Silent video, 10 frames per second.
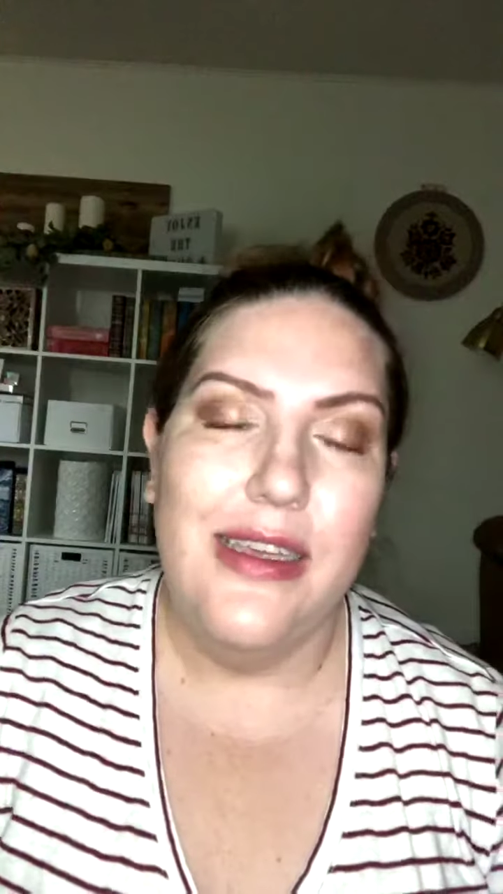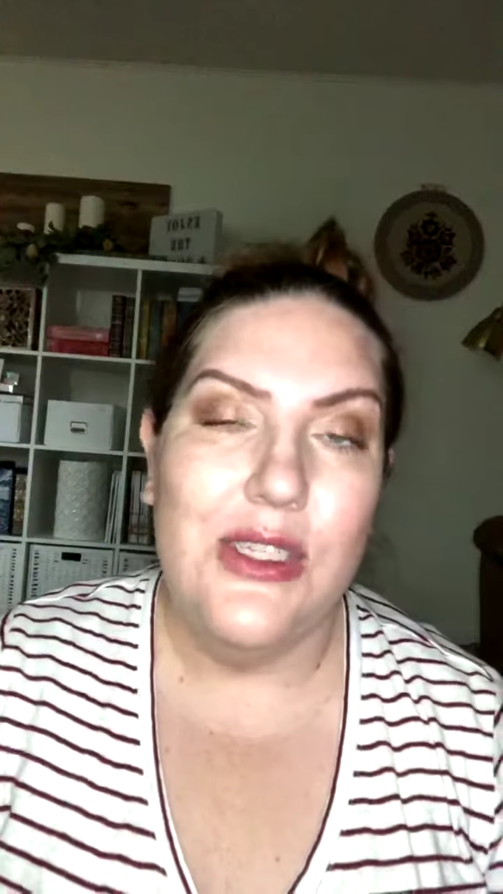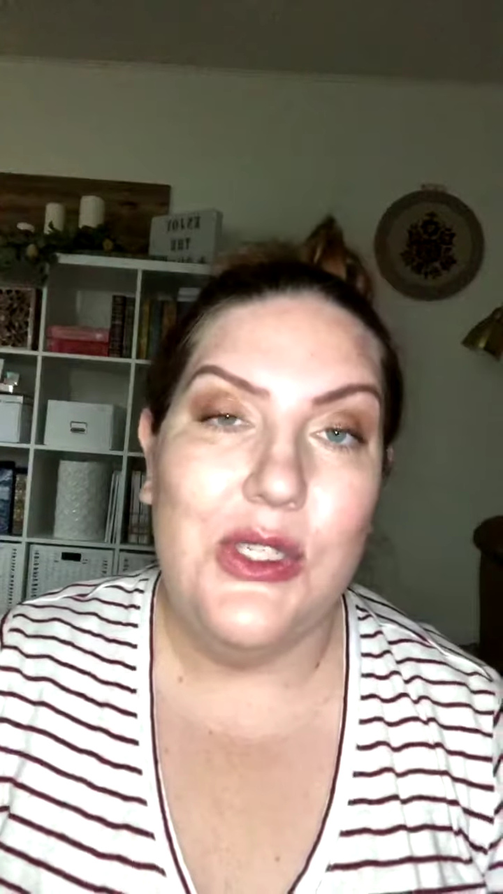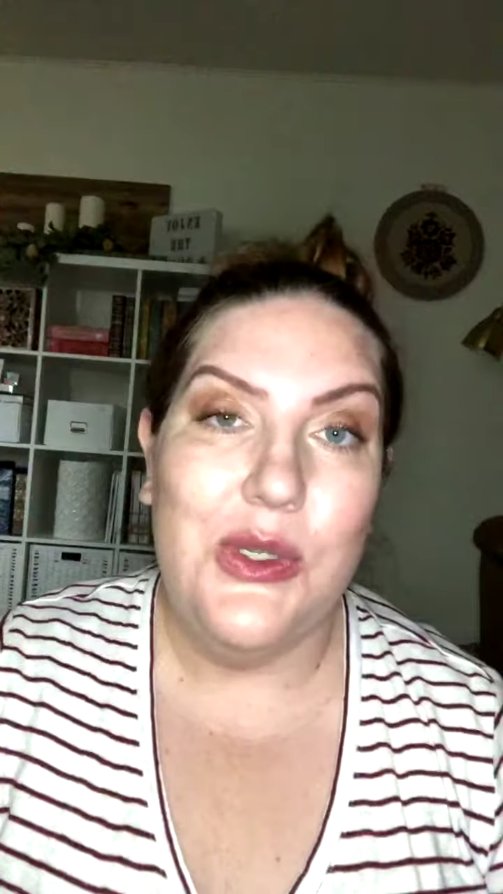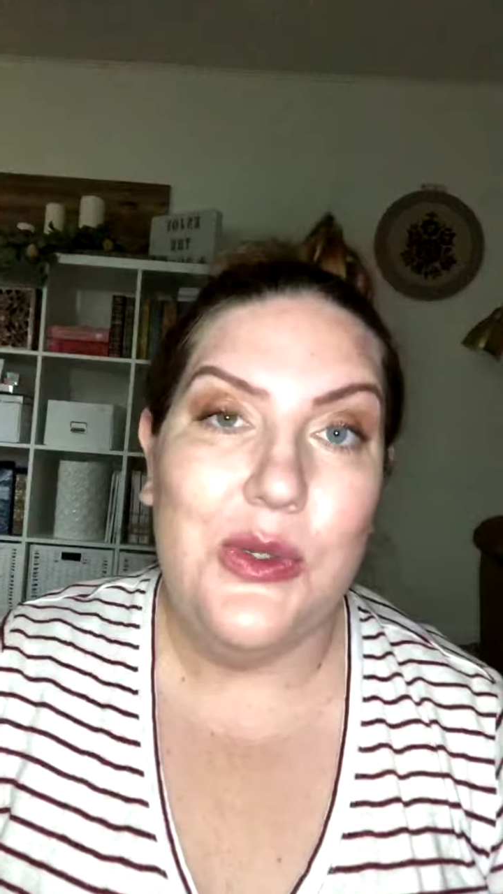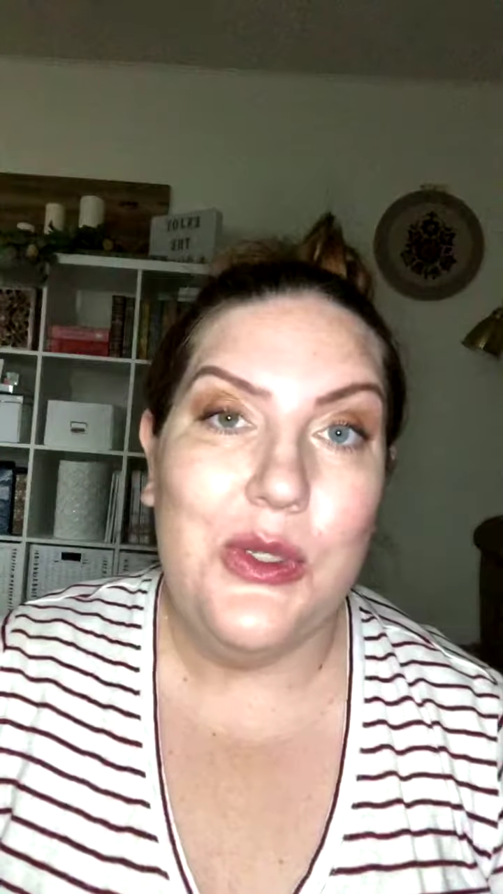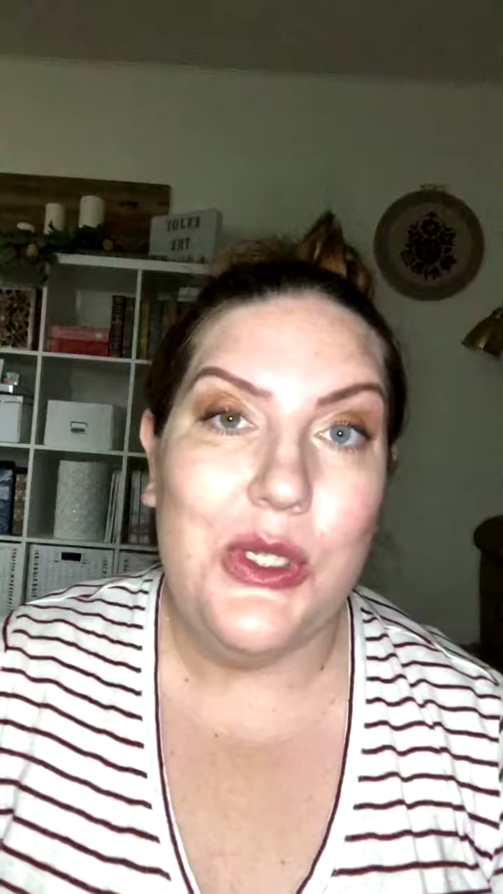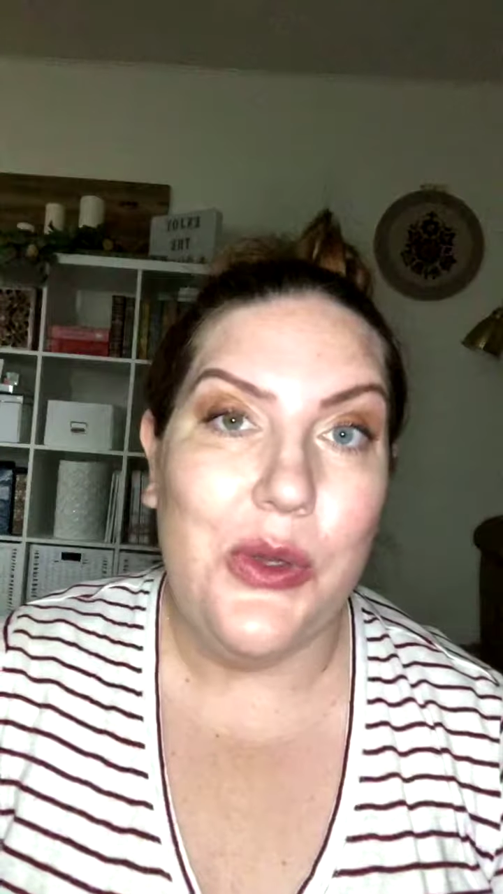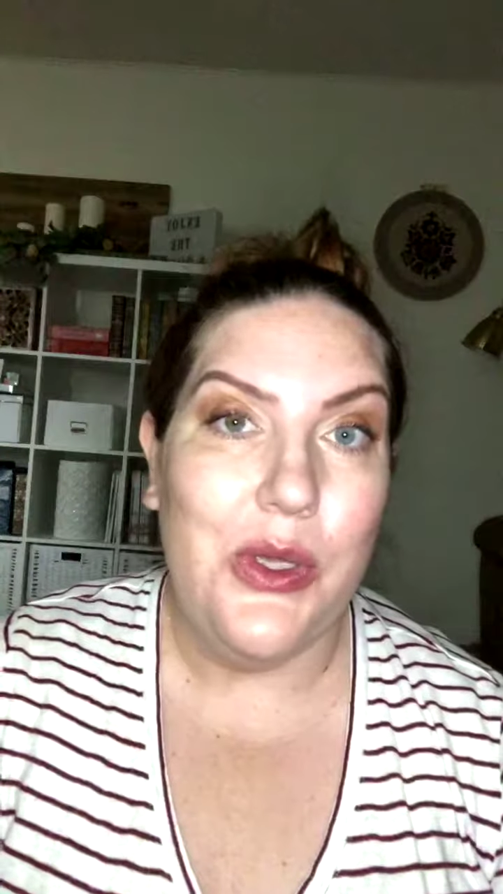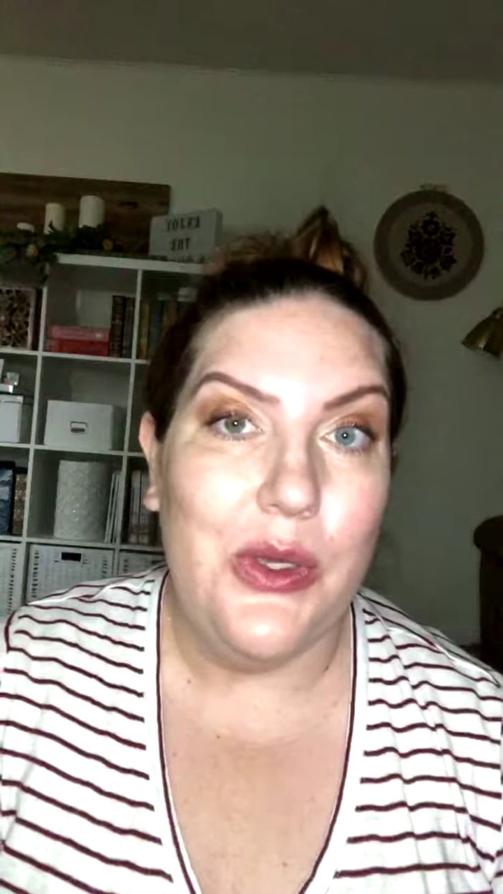to
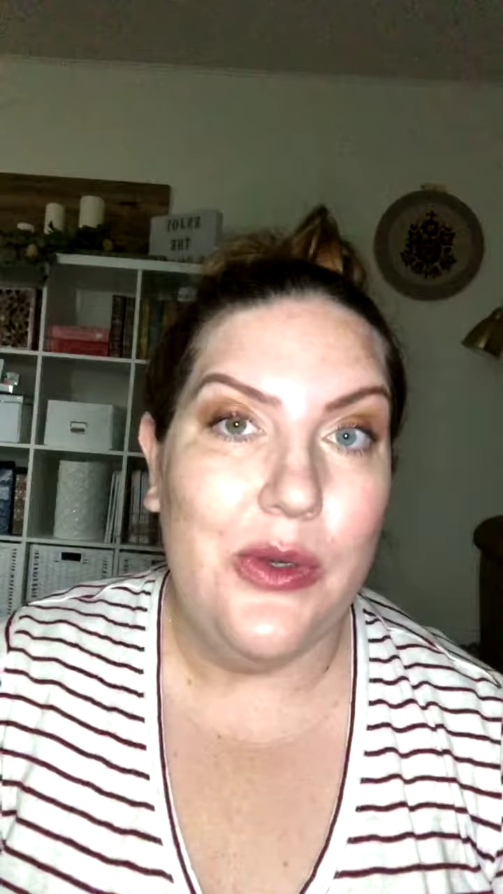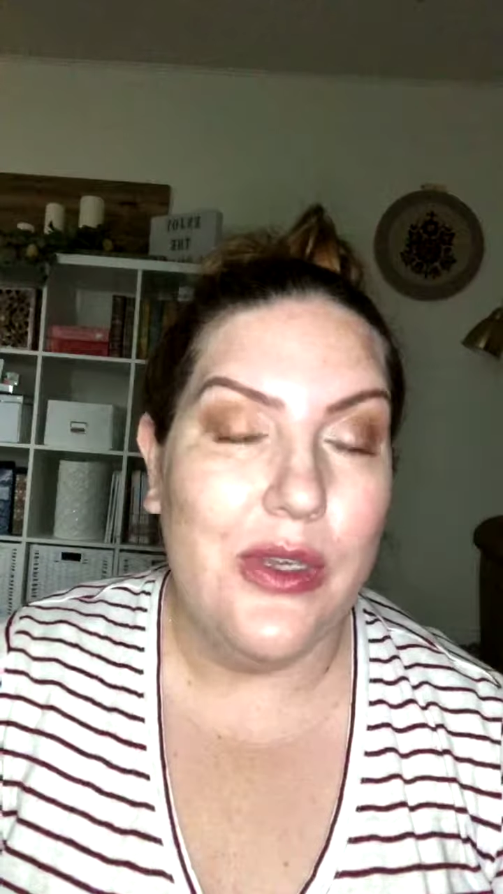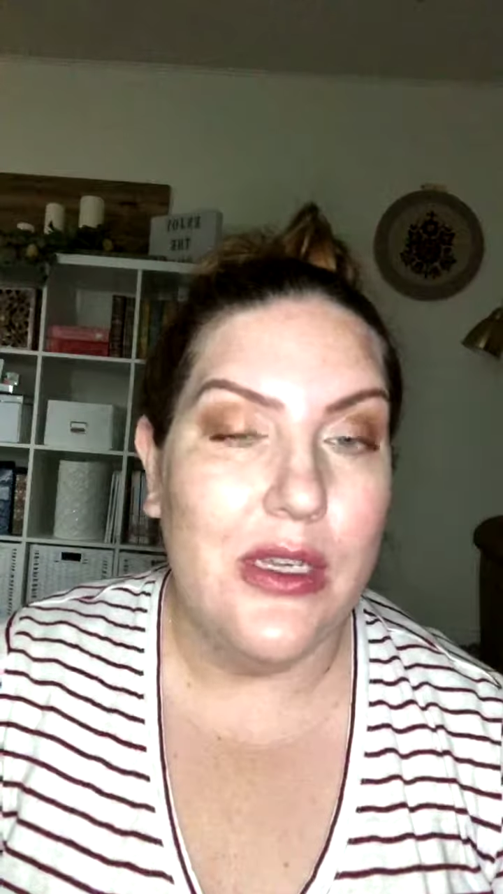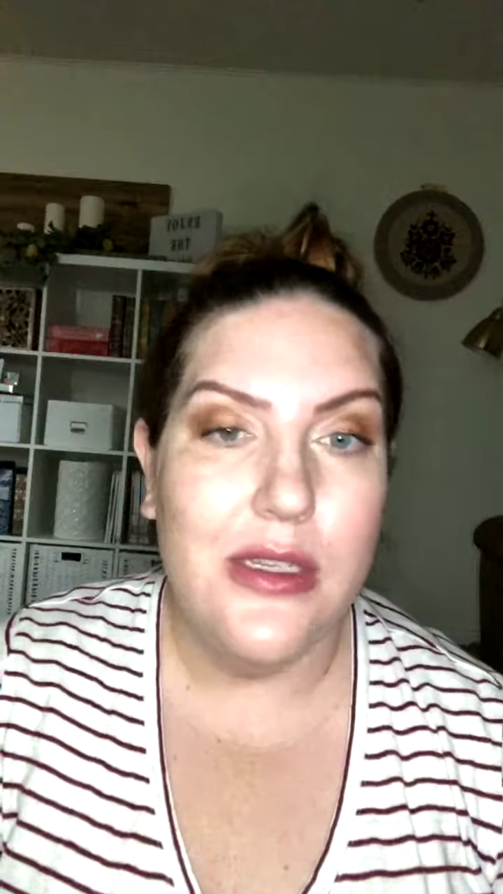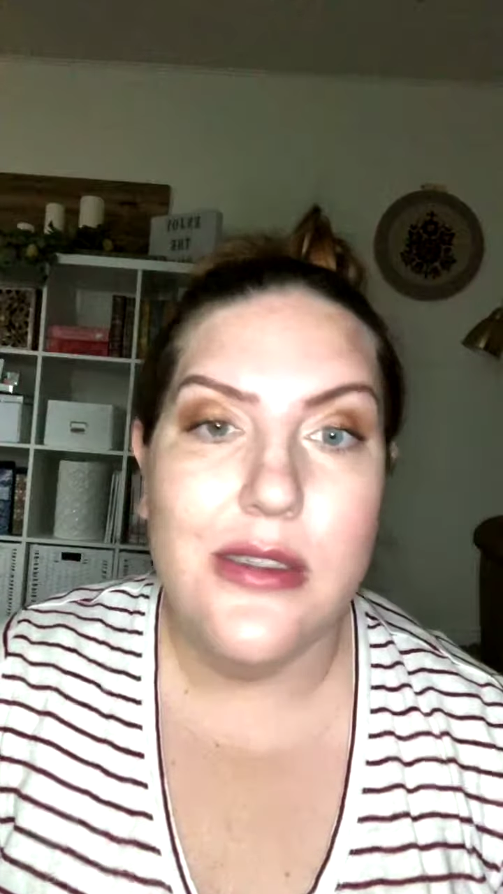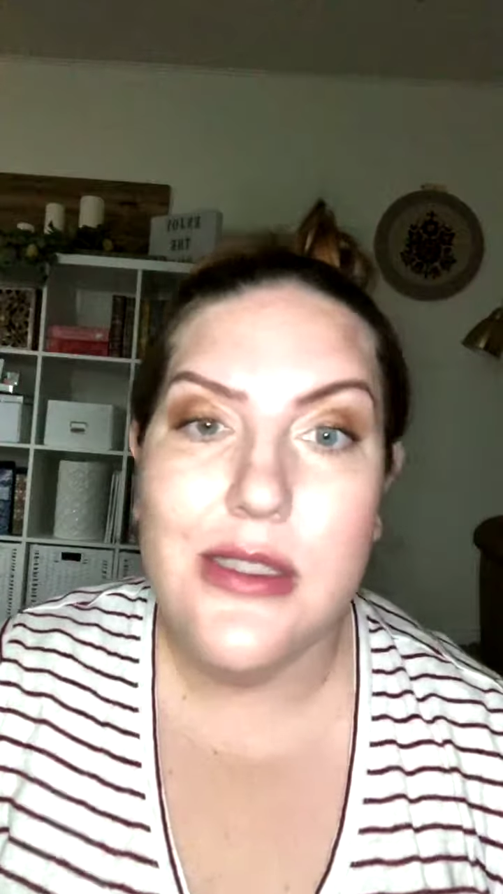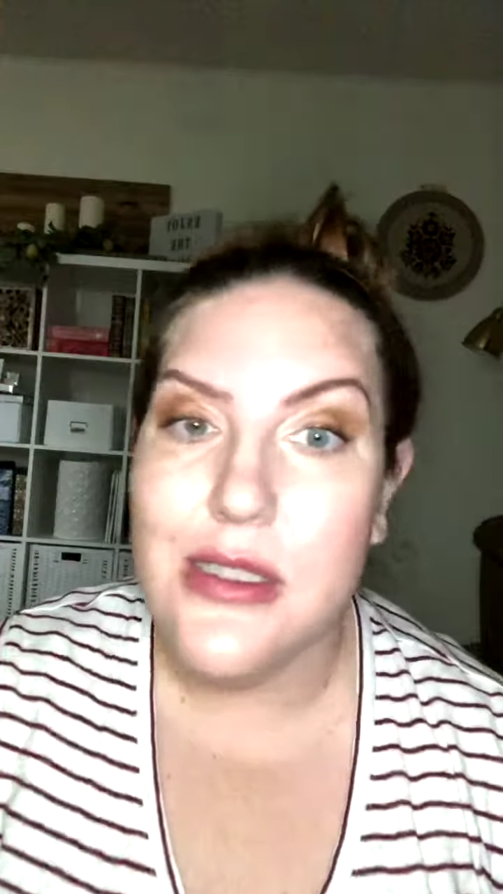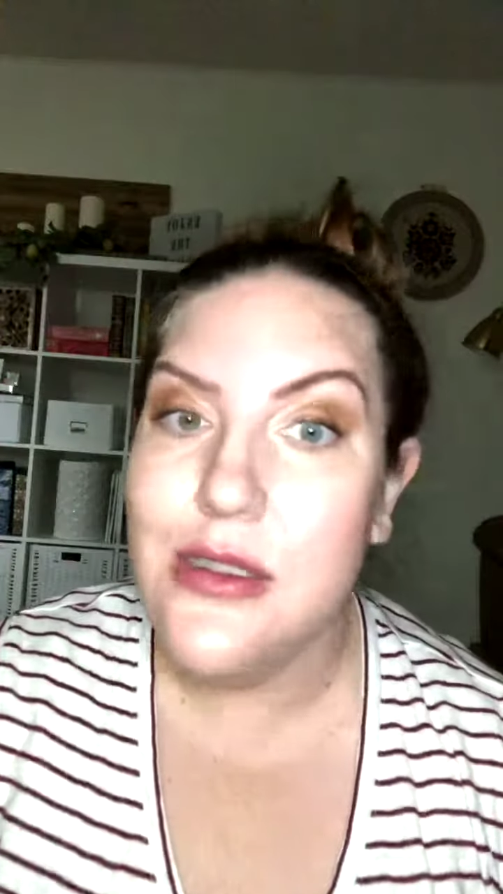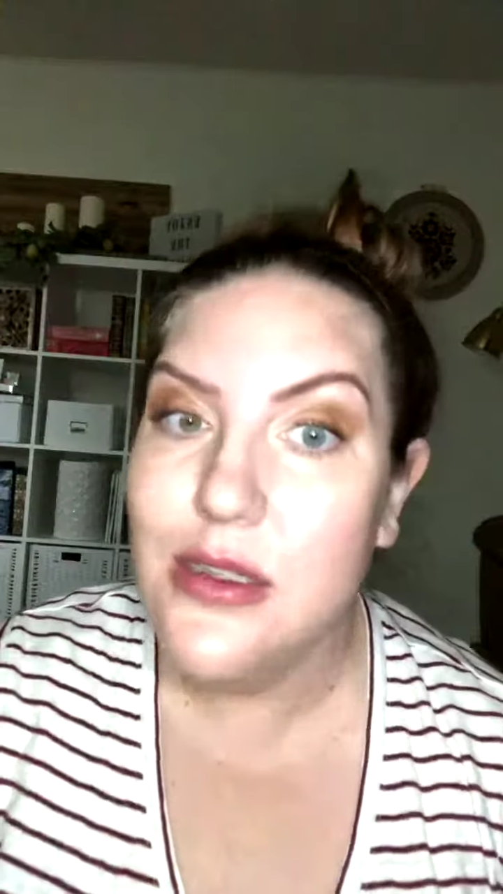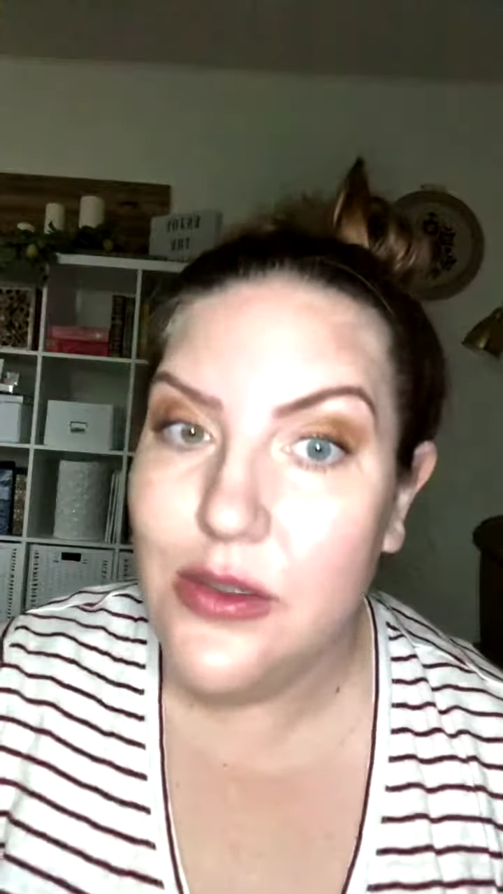show you,
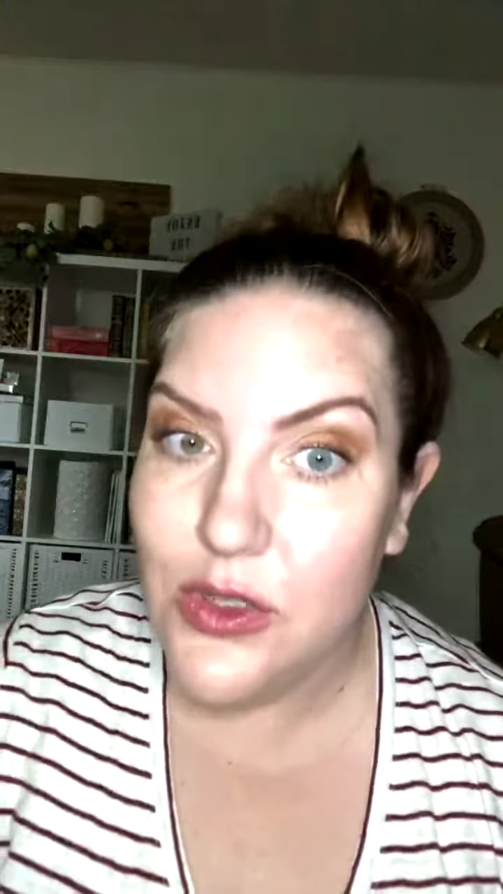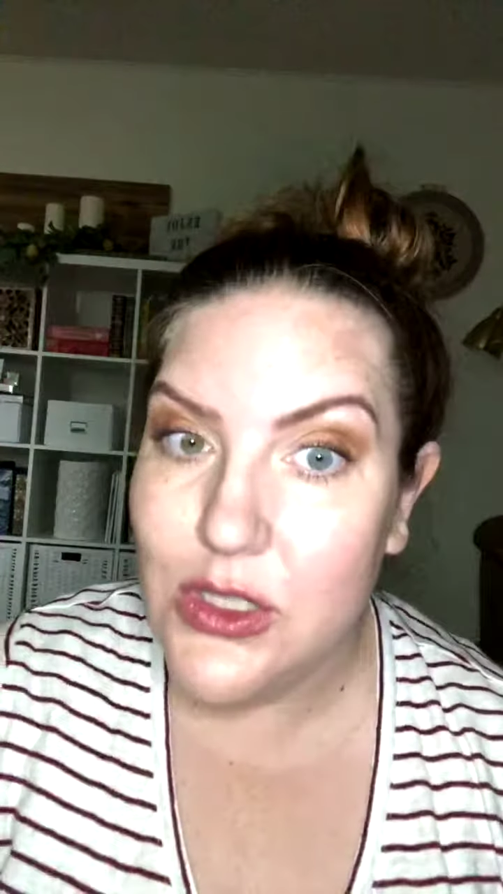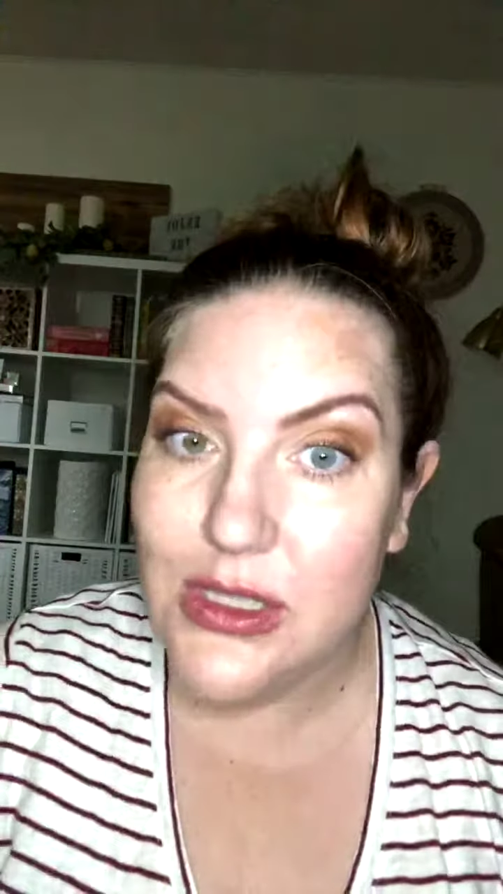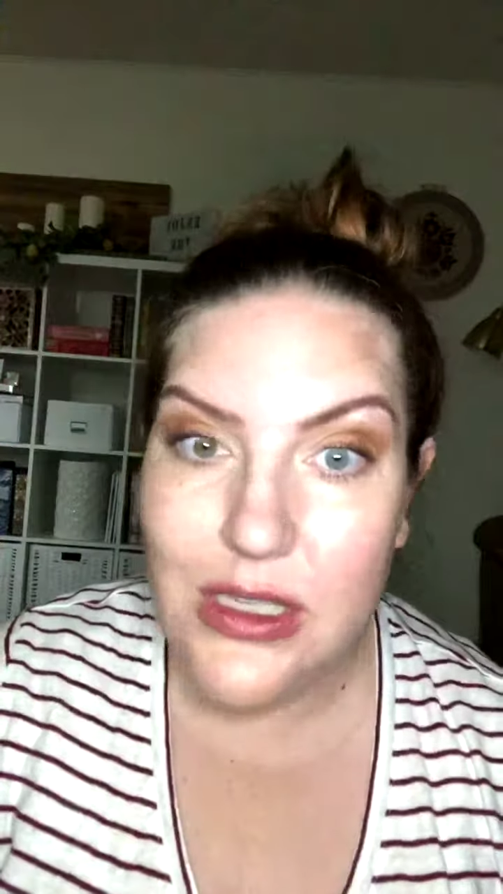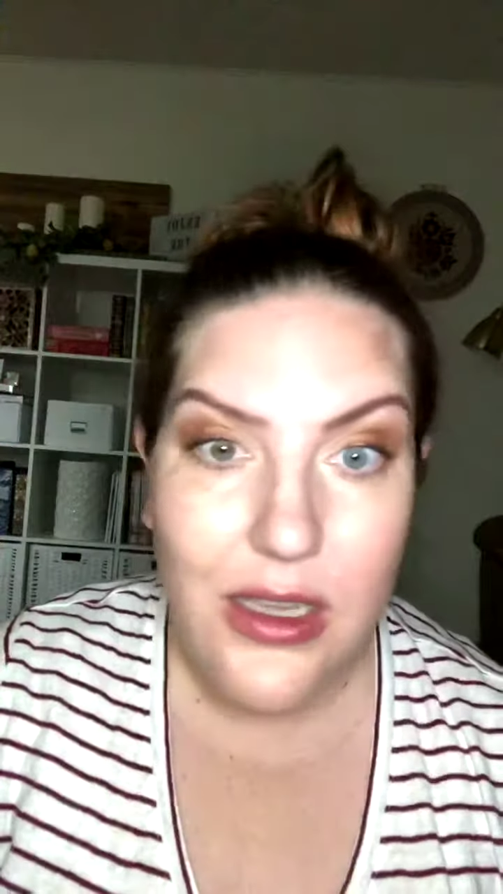because if you can see,